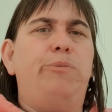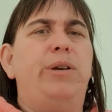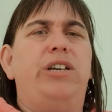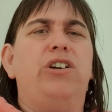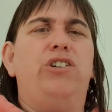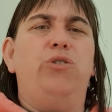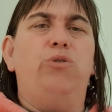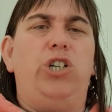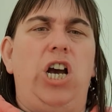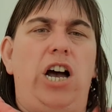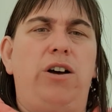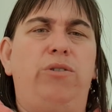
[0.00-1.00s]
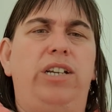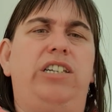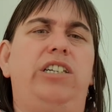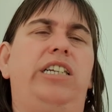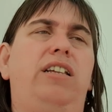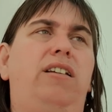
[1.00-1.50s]
because your child is
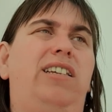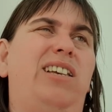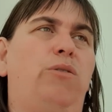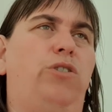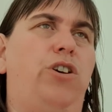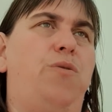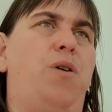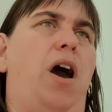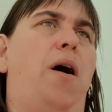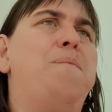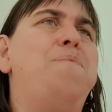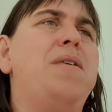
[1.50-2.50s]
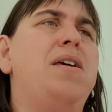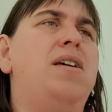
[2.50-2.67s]
t- still too young,